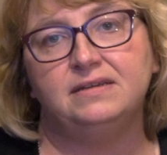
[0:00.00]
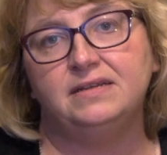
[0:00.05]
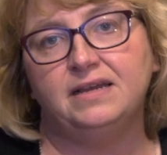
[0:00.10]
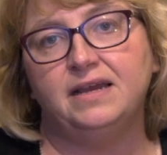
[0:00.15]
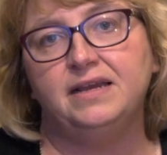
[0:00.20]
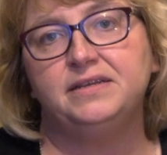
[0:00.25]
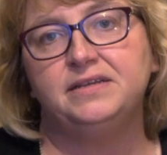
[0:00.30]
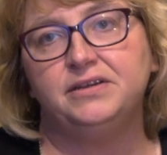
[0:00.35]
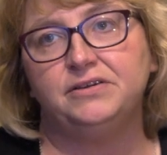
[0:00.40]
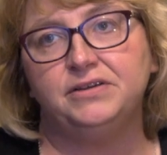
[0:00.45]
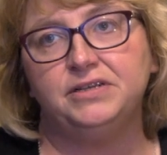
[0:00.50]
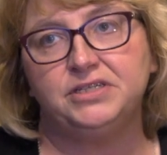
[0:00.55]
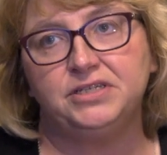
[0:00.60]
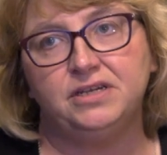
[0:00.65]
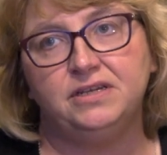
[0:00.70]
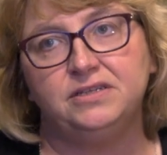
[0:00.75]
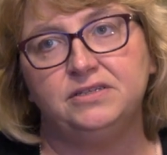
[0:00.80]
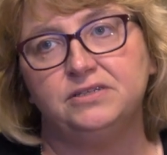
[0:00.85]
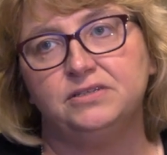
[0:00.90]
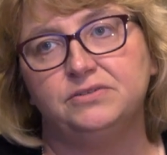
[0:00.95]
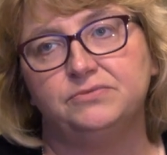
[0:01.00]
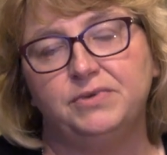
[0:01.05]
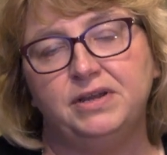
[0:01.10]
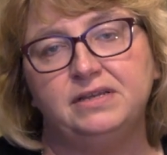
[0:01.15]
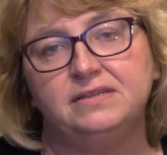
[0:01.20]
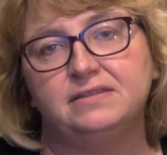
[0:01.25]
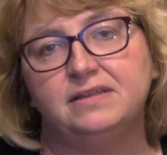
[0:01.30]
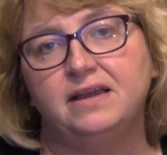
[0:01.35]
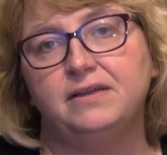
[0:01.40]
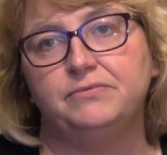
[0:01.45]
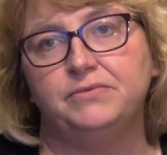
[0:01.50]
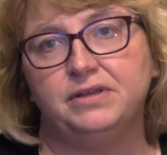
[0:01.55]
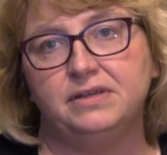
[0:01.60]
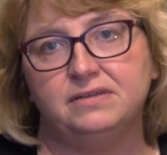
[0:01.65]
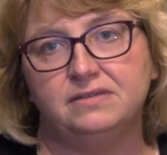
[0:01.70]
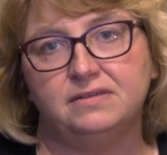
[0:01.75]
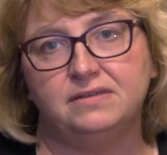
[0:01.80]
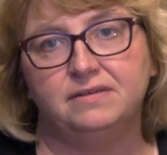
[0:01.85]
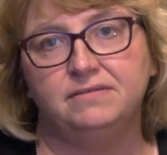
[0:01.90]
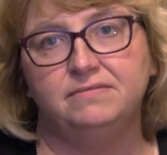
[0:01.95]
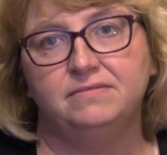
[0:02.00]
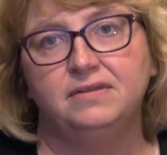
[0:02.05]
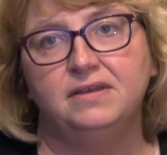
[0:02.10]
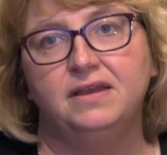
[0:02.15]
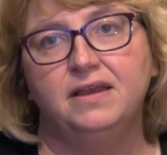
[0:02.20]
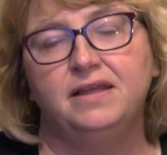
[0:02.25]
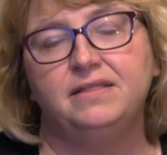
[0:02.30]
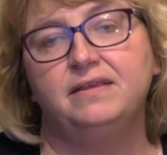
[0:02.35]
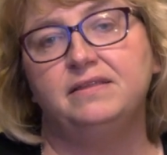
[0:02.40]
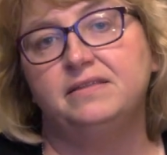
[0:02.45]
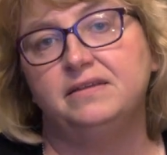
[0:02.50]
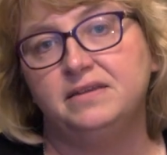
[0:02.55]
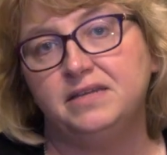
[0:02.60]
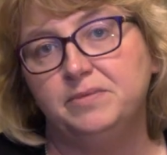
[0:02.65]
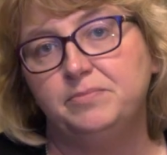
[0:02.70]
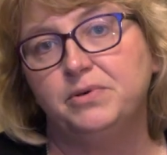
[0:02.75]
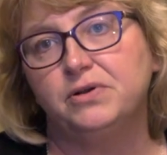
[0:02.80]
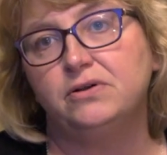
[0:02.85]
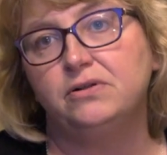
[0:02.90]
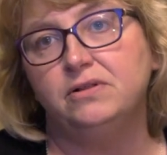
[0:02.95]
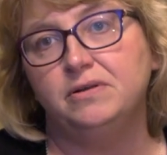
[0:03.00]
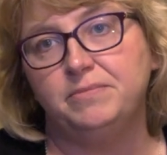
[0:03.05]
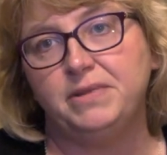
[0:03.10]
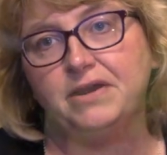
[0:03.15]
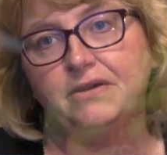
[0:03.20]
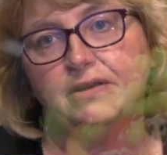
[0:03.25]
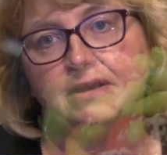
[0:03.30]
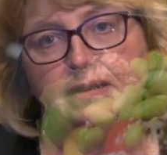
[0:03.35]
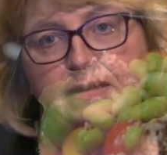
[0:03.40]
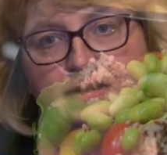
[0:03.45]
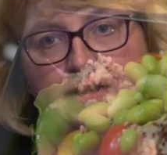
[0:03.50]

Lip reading: dietary changes raise that risk and that the typical American